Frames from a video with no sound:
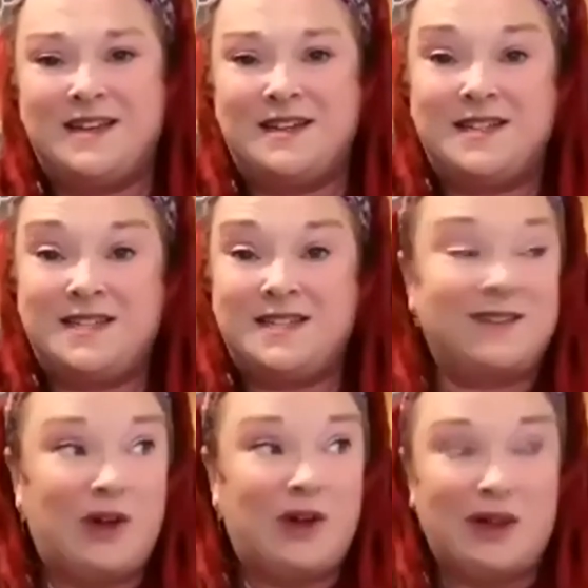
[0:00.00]
He said, "I
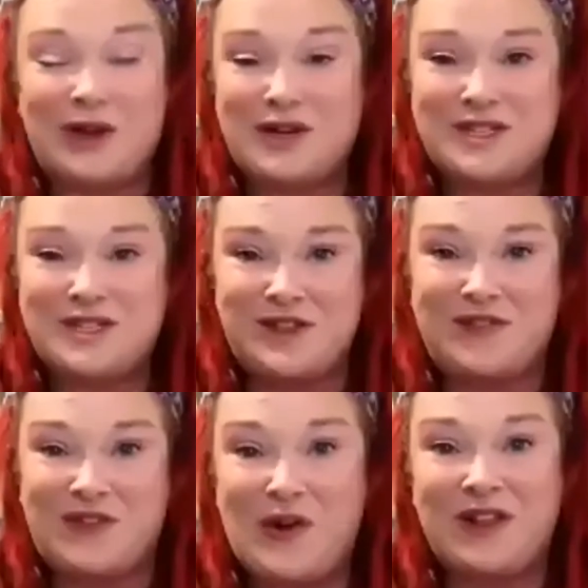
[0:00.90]
got lost in the
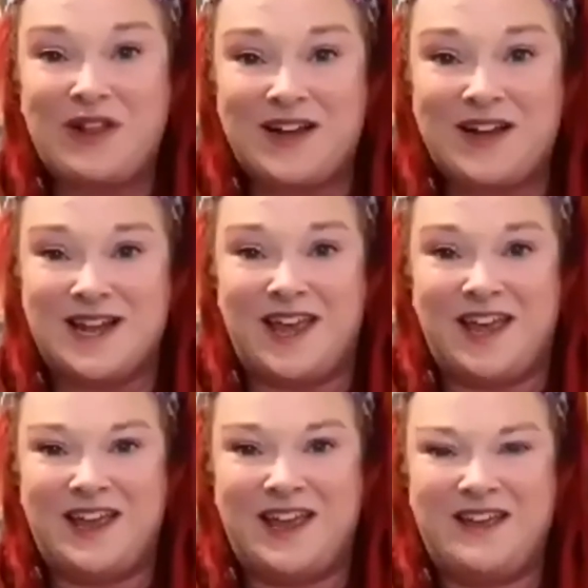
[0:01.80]
fog last night."
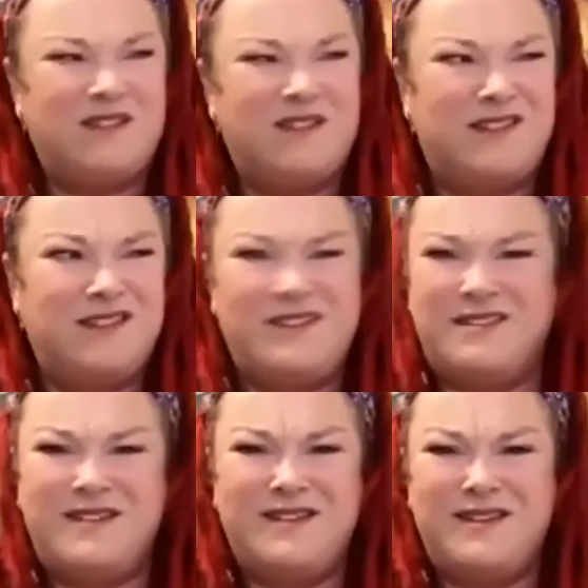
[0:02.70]

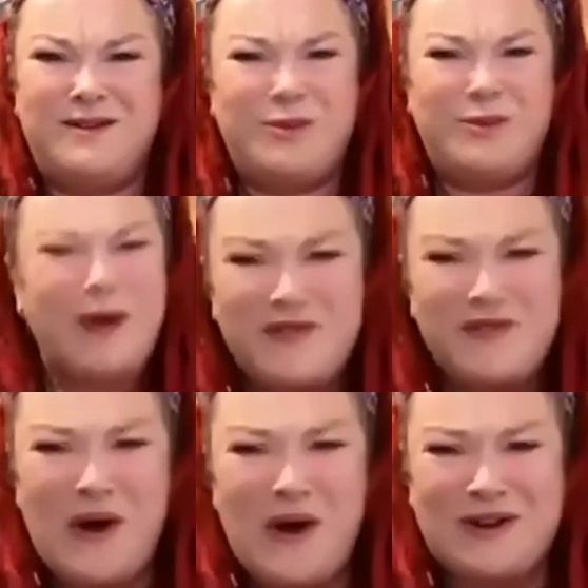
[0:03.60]
"What
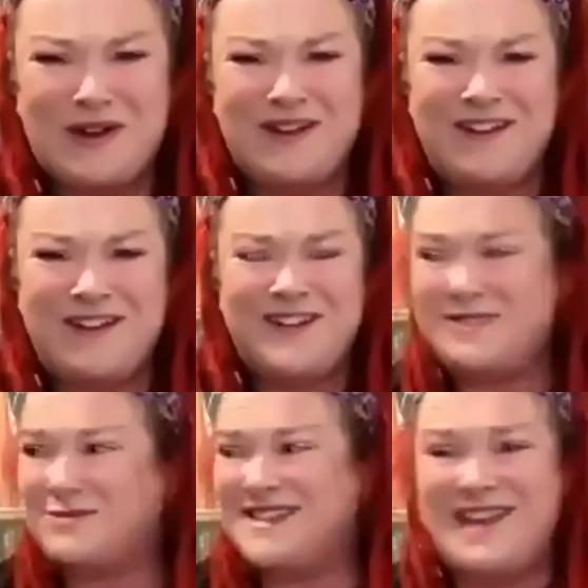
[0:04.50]
fog? There
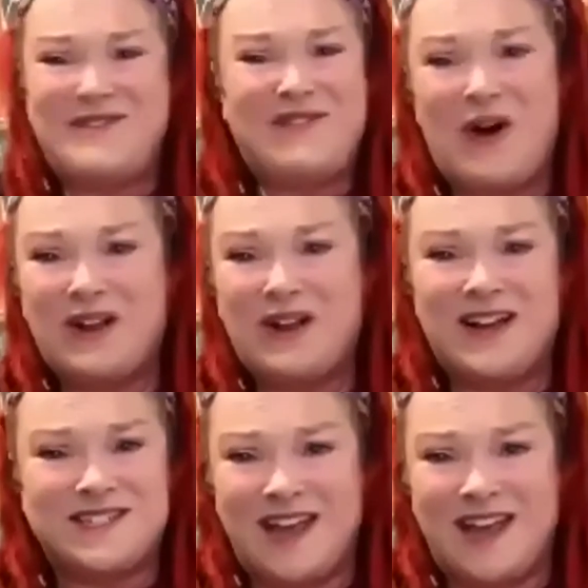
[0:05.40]
was no fog
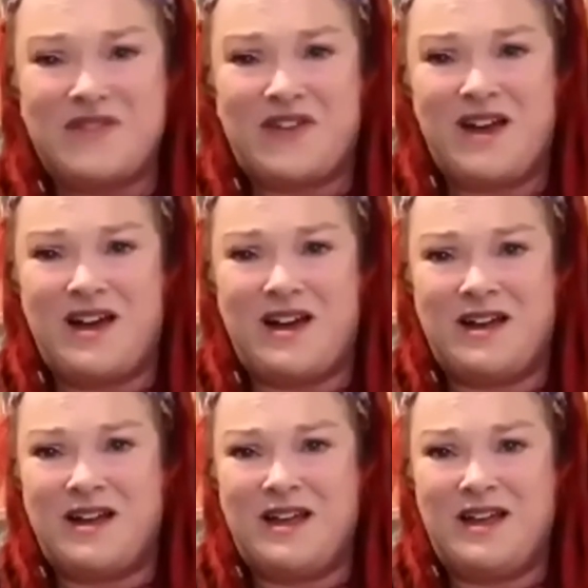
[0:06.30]
last night, Eva."
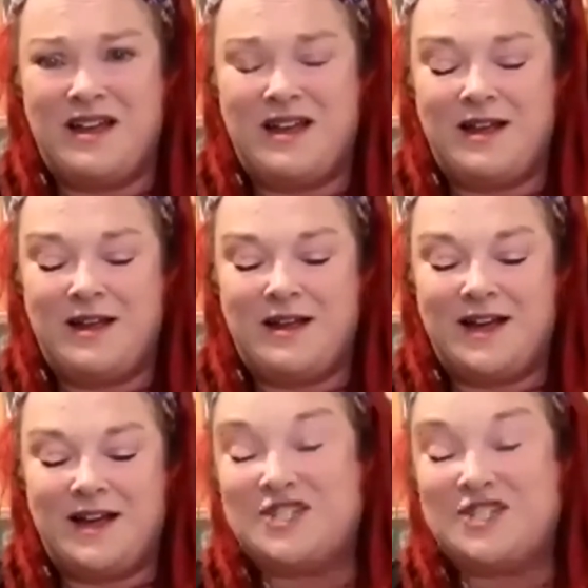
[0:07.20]

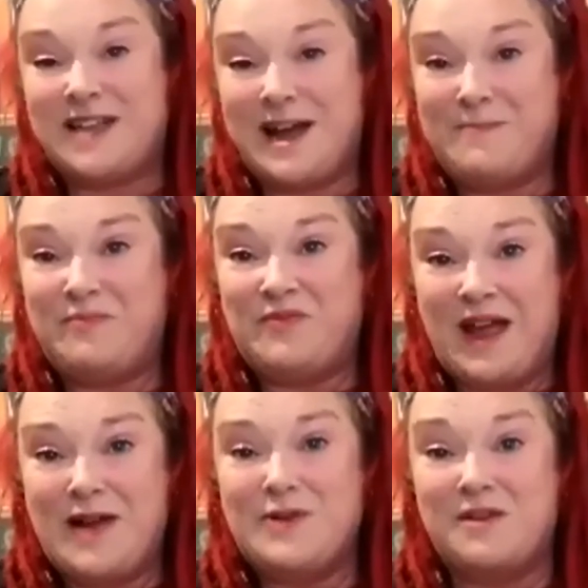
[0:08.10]
And she sat him
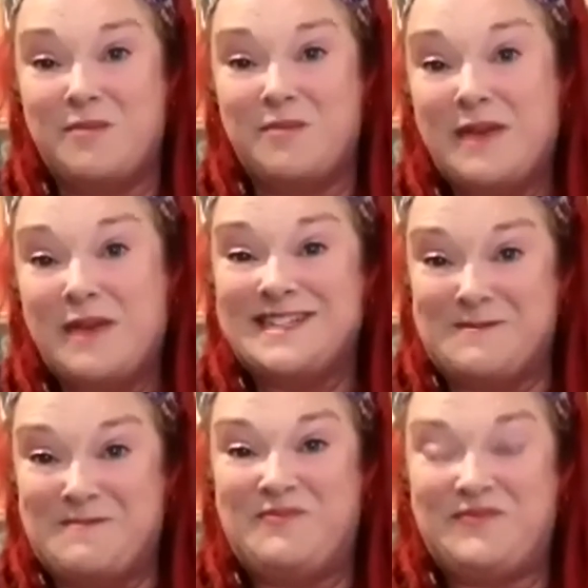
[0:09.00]
down and made
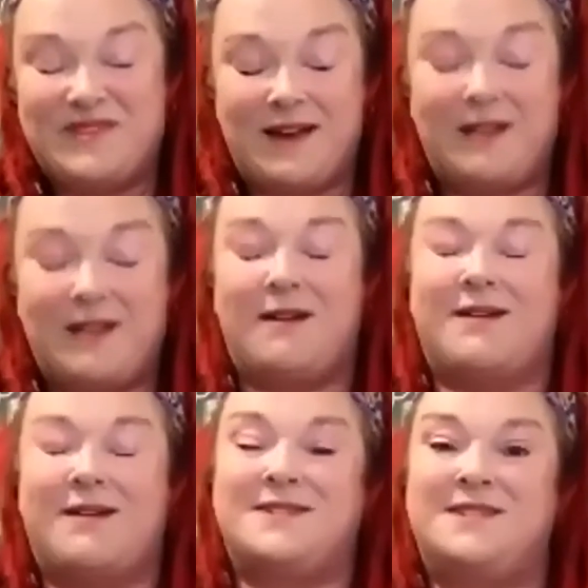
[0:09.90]
him tell her
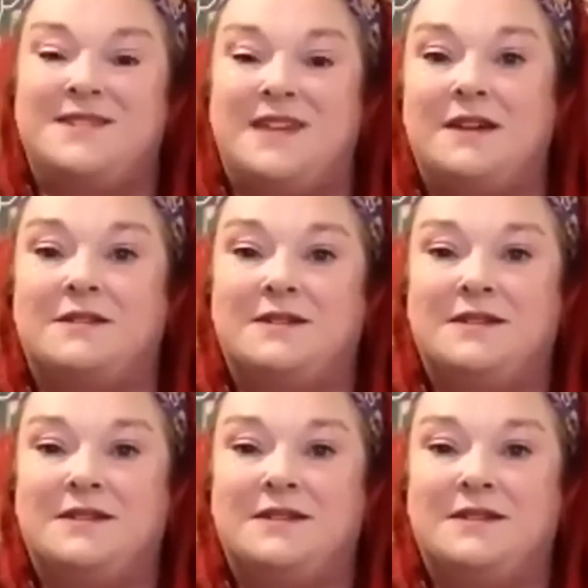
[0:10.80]
his tale.